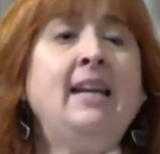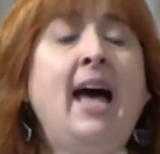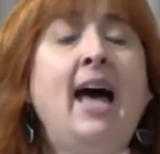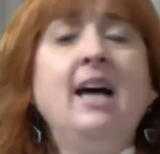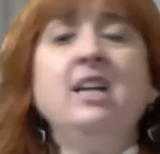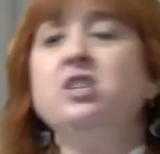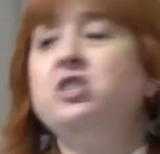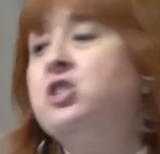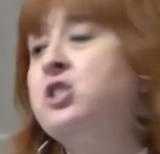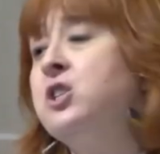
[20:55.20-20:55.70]
and
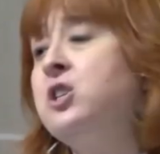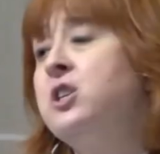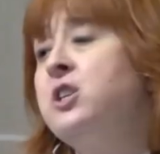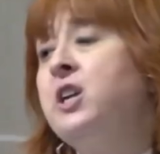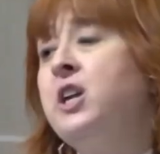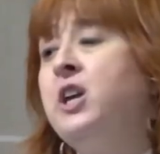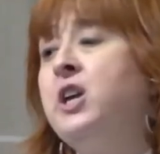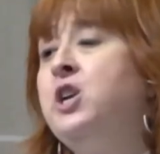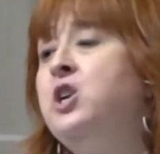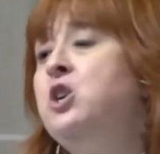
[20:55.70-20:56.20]

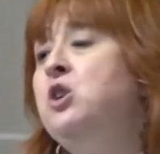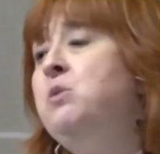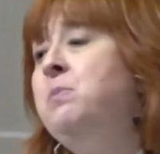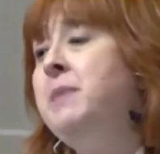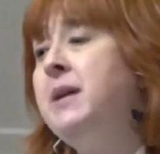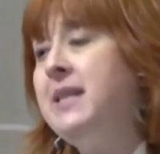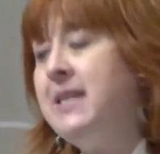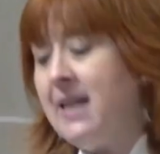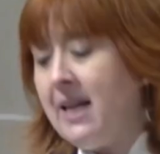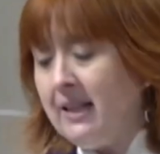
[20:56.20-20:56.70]
entered
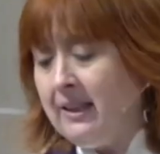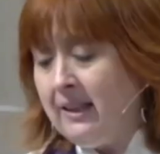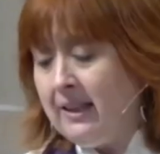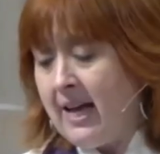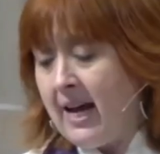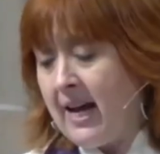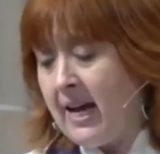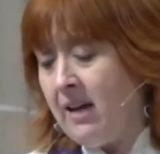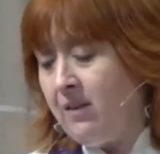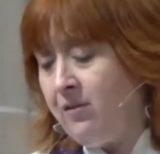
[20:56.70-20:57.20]
human
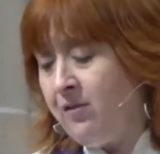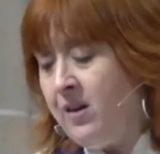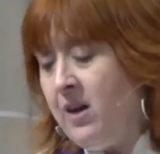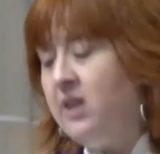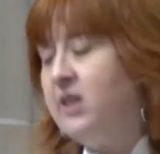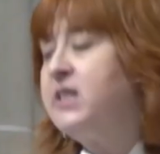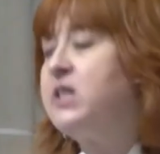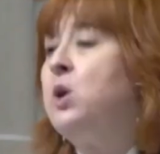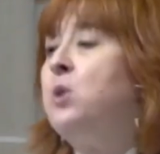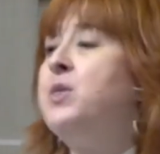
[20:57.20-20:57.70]
life
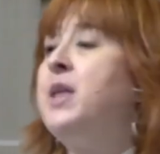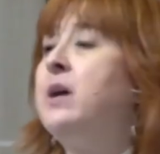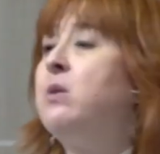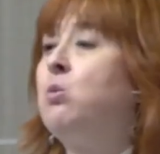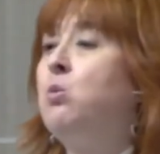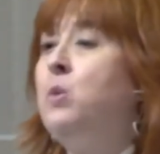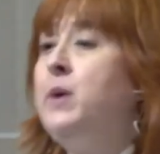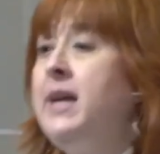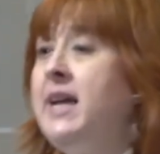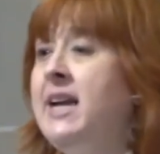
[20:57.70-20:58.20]
so
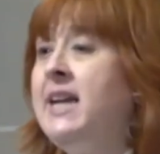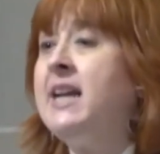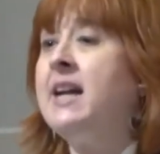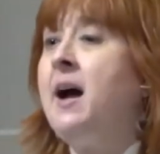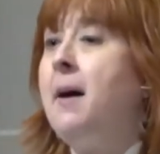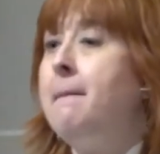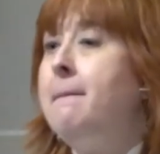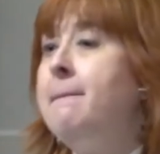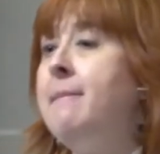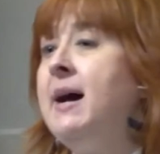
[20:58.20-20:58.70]
that
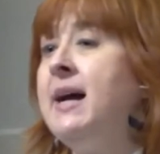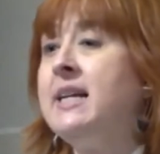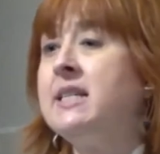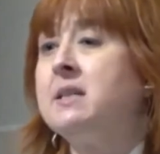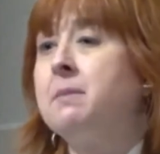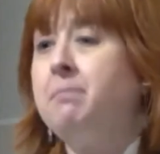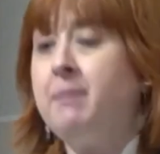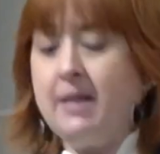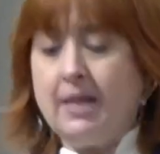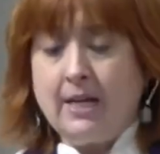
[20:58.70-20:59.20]
we
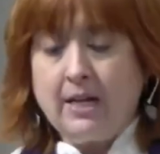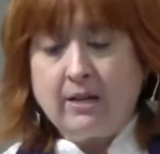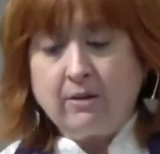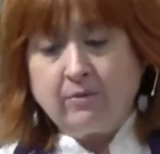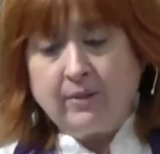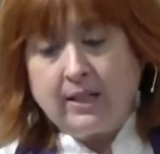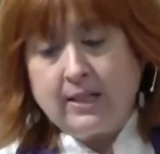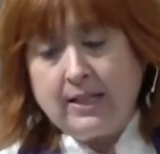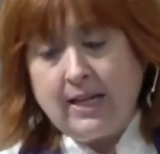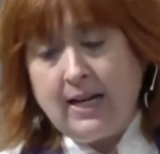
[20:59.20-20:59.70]
might
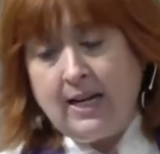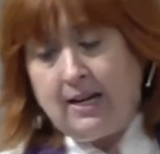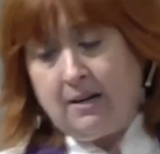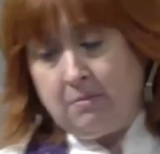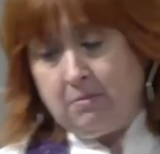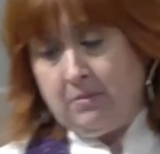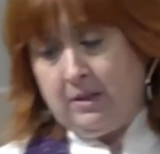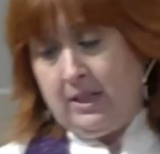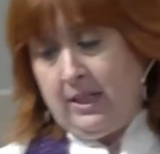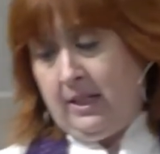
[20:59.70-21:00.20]
be
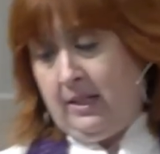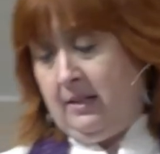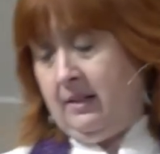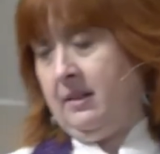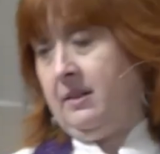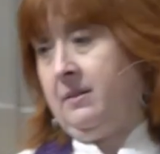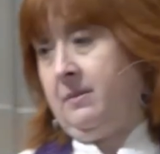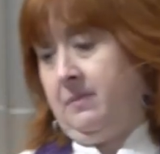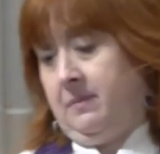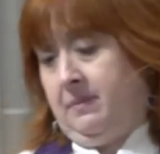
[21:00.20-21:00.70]
redeemed.